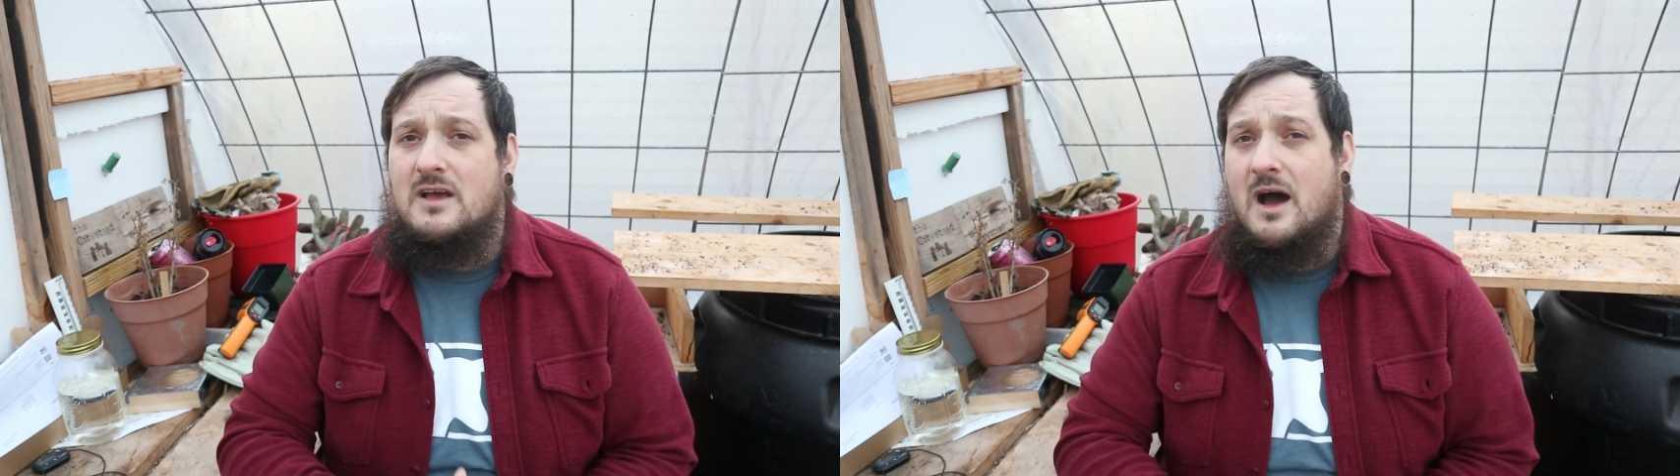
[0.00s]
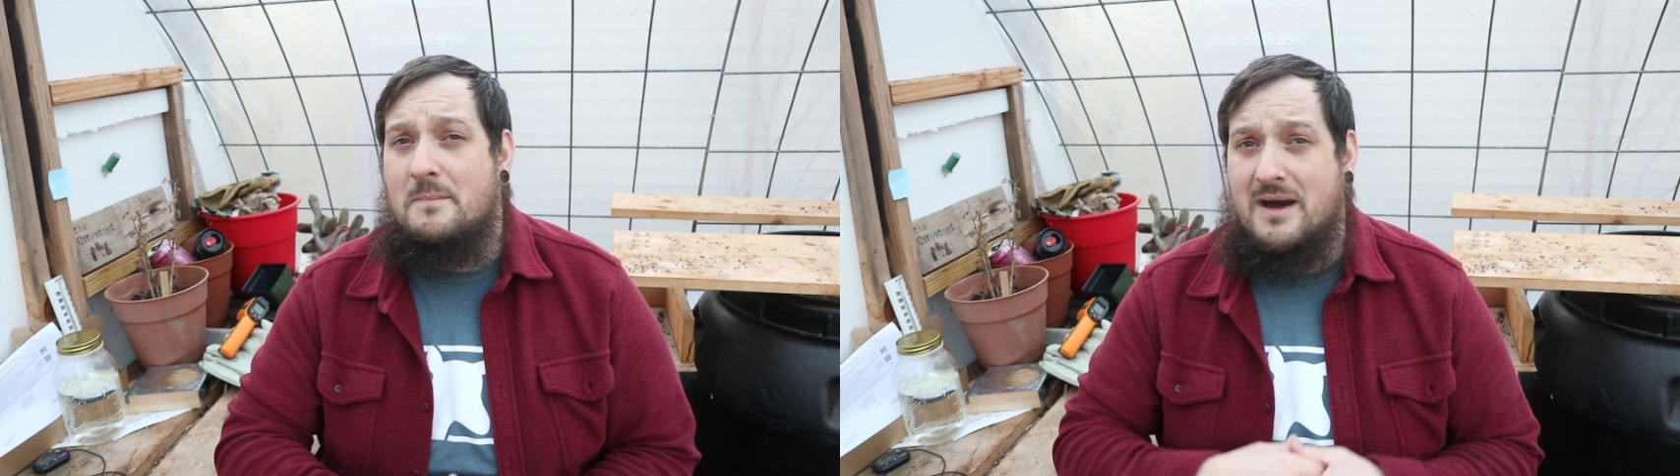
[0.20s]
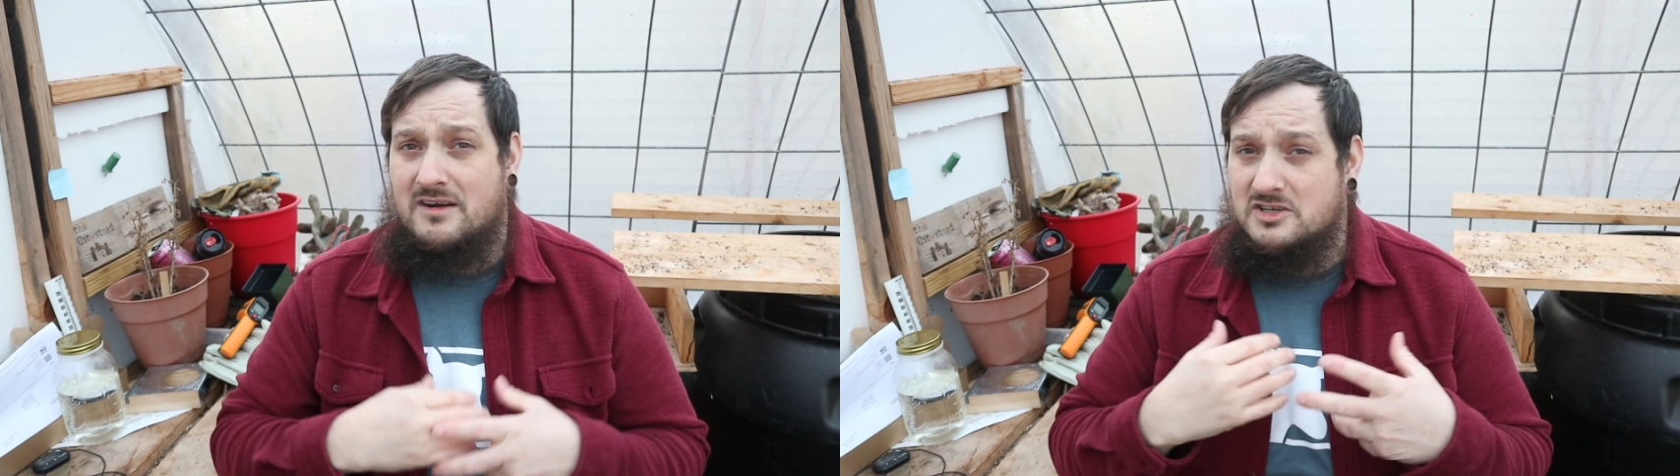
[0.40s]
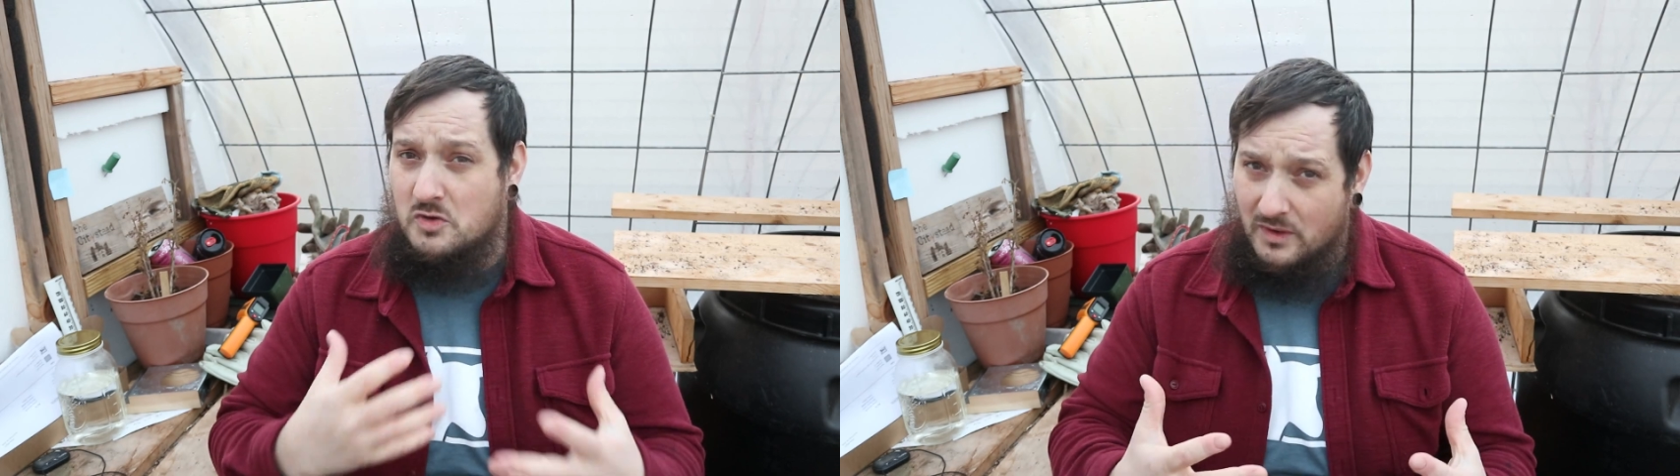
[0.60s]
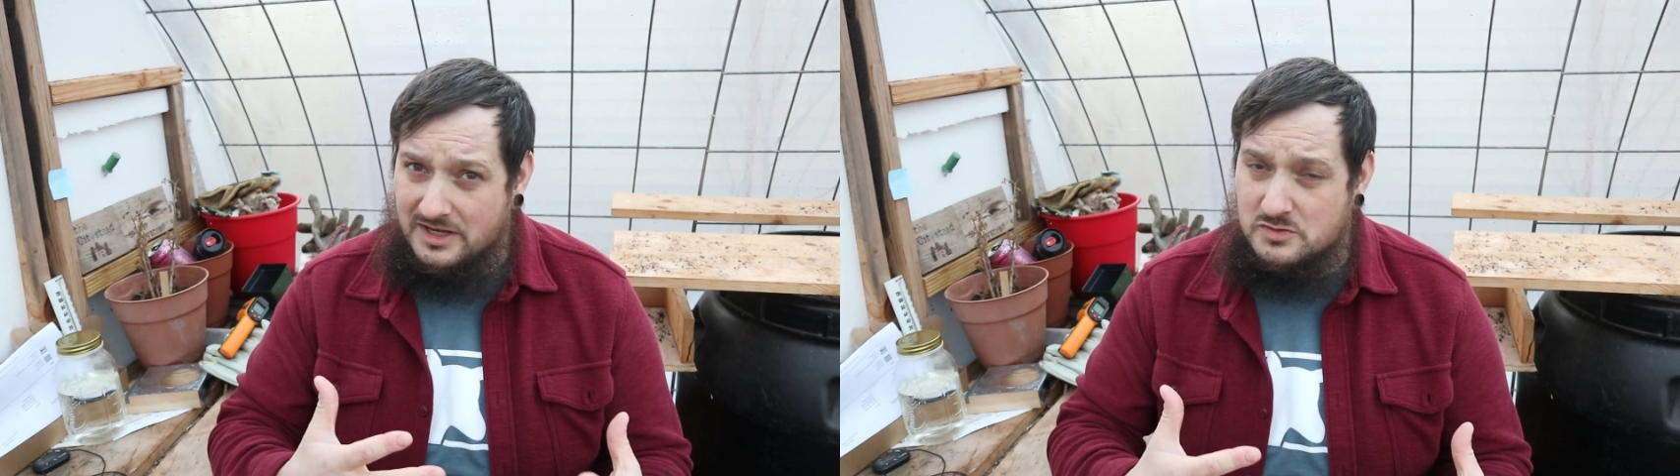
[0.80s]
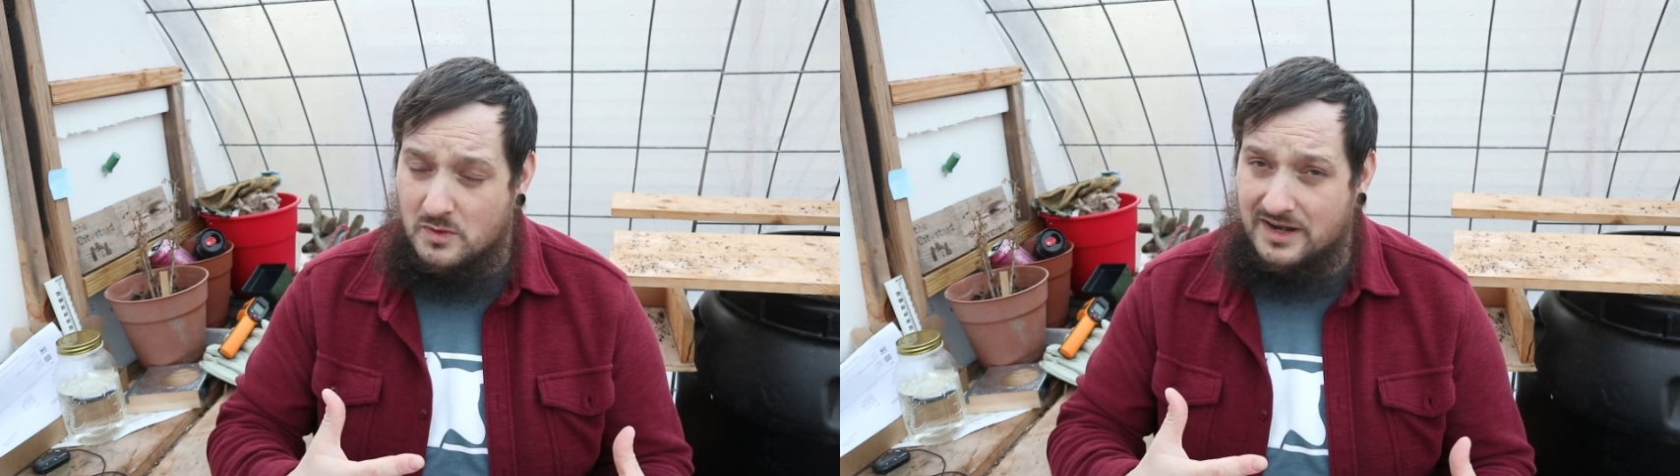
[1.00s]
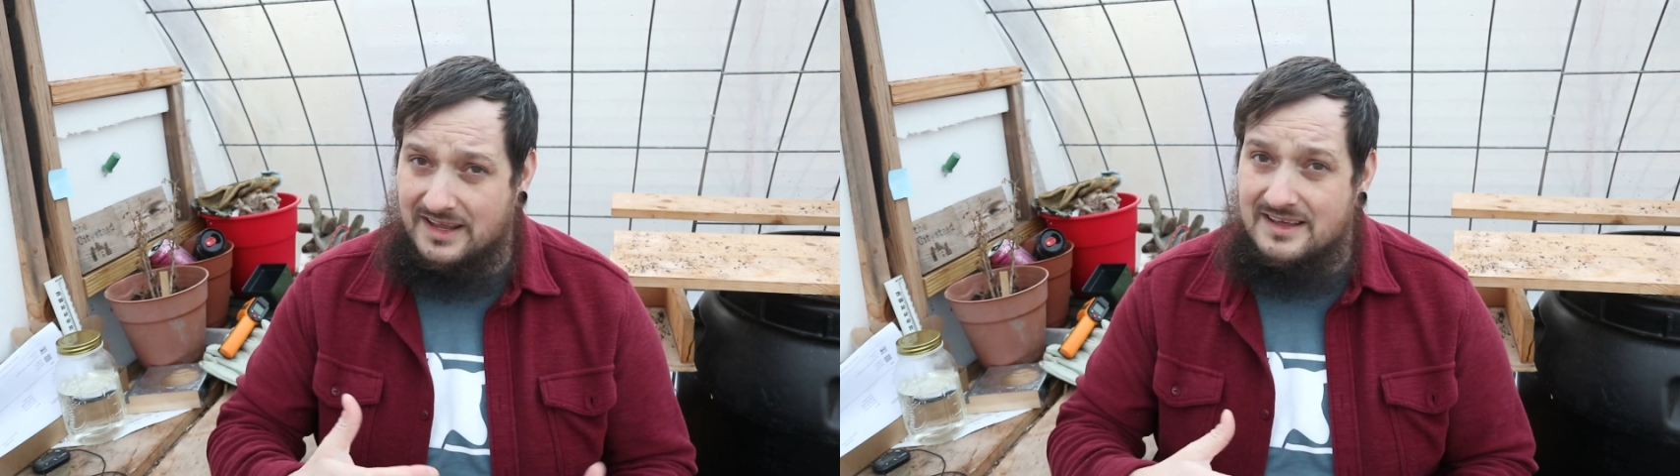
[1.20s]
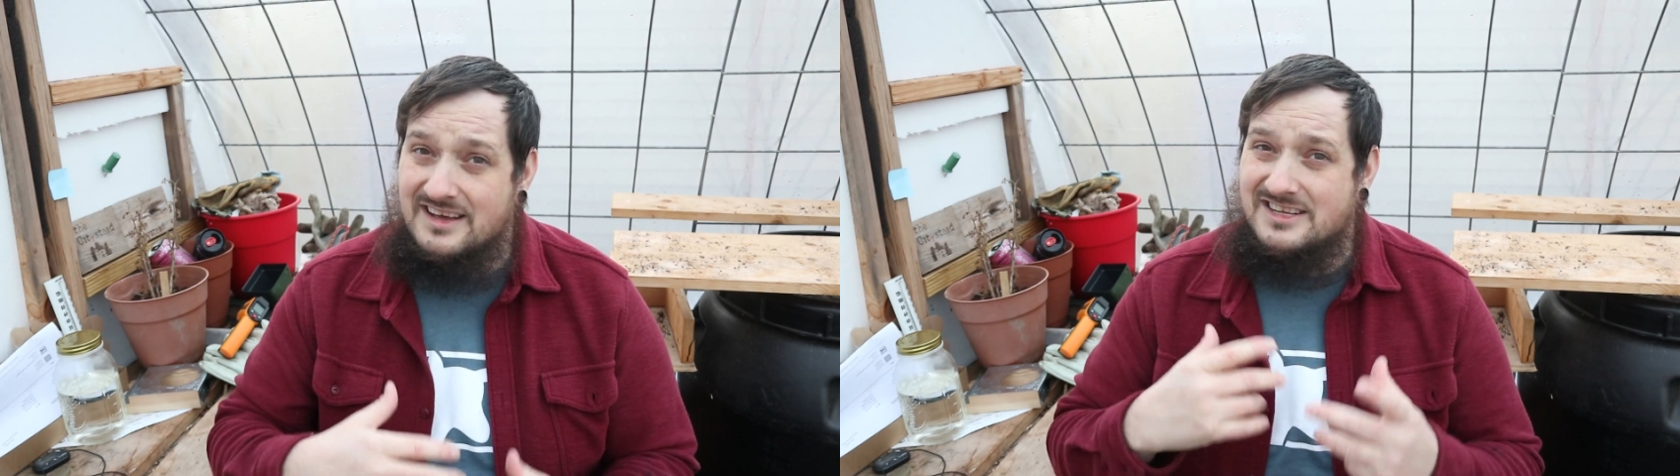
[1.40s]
about our 2020,